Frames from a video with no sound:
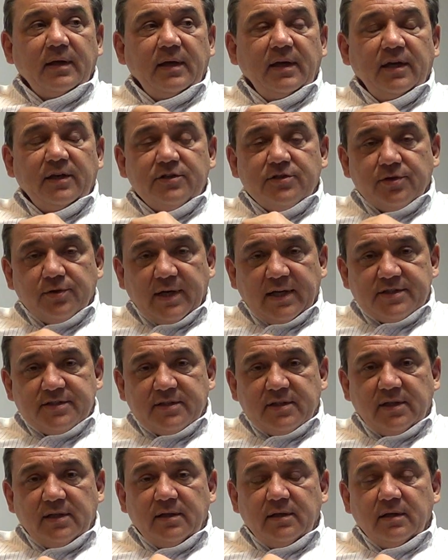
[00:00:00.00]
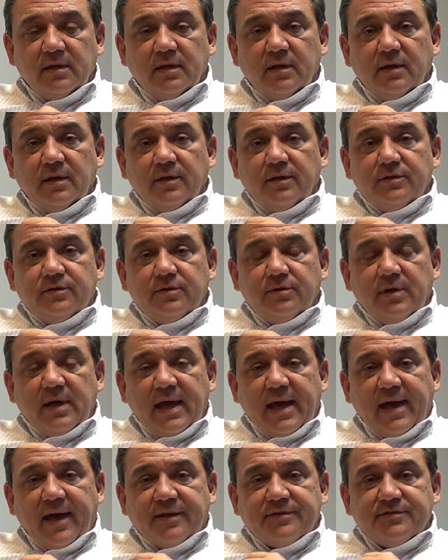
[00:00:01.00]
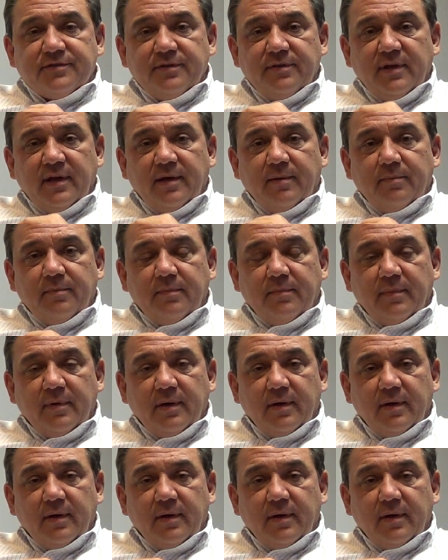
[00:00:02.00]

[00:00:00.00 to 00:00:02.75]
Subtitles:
interesting to ask them